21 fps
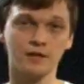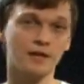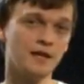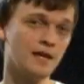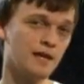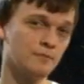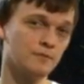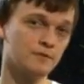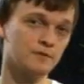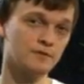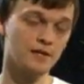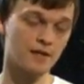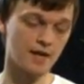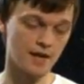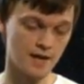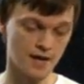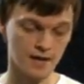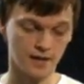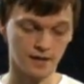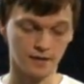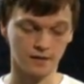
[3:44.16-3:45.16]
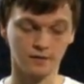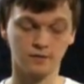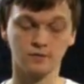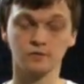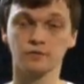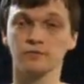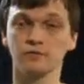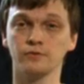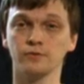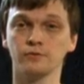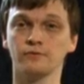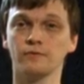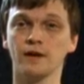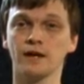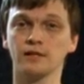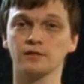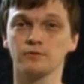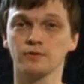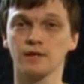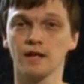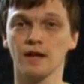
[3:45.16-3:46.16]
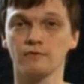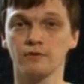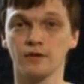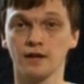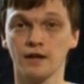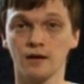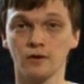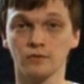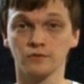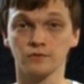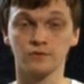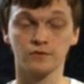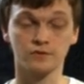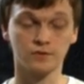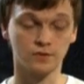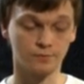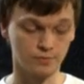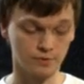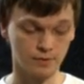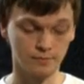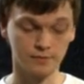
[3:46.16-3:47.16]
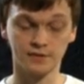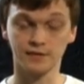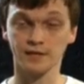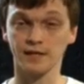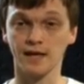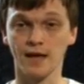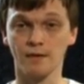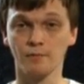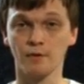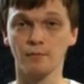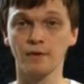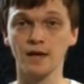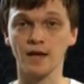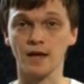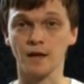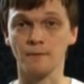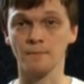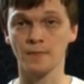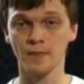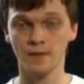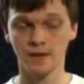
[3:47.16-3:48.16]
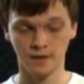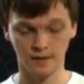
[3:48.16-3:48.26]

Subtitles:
Games and Kung Fu Factory have announced Supremacy MMA,